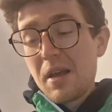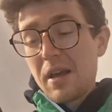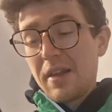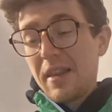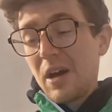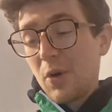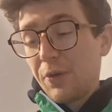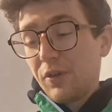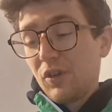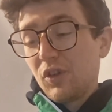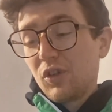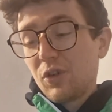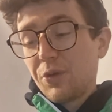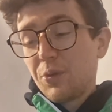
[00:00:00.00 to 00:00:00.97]
and that offers a
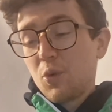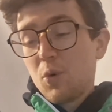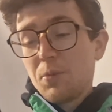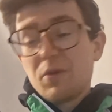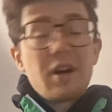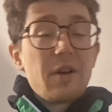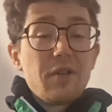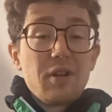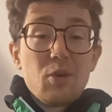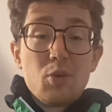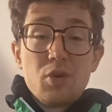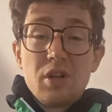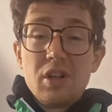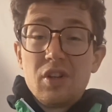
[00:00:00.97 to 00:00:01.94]
soft, warm, grounding
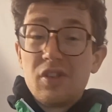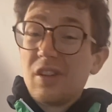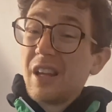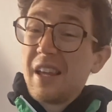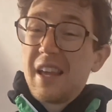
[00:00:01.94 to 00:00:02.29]
woodiness,